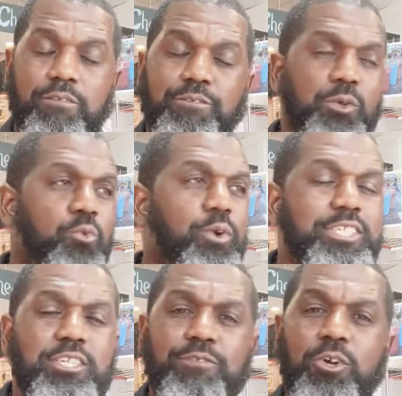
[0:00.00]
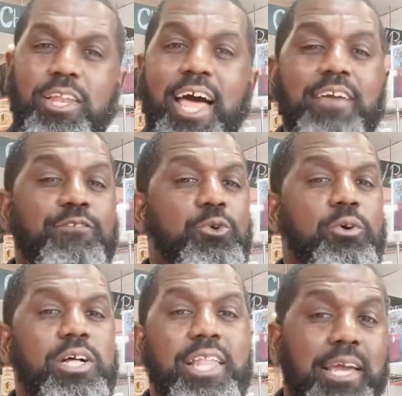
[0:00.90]
For the rest of your life, you
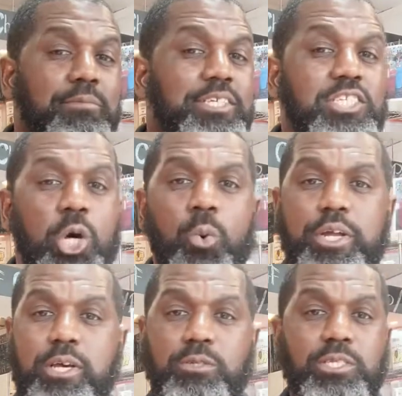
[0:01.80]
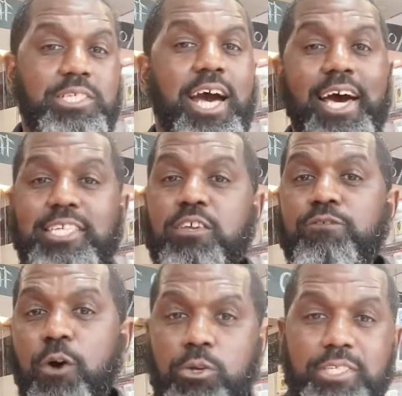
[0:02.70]
will claim that someone else's God is a
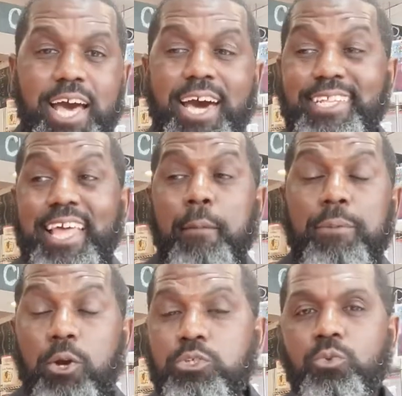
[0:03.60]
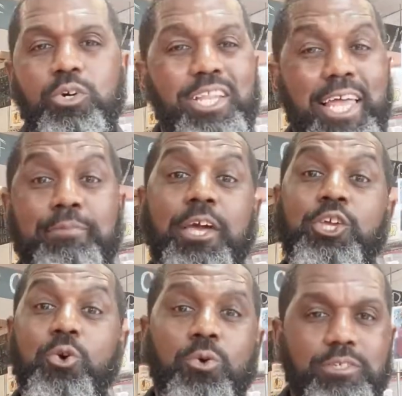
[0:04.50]
false God, and that person will claim that
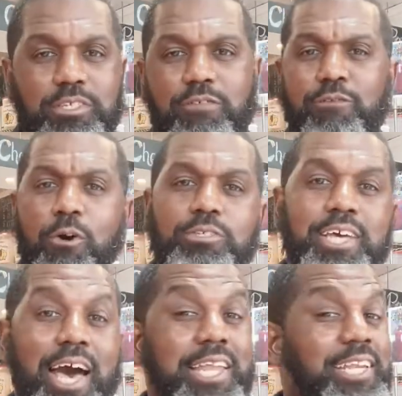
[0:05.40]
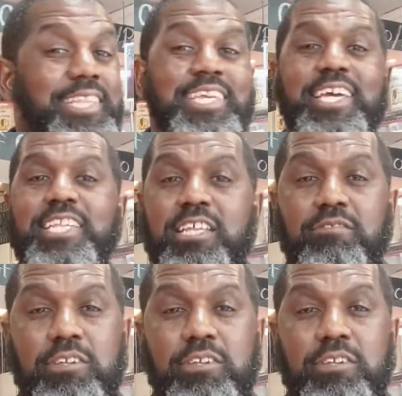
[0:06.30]
yours is a false God. And at the end of the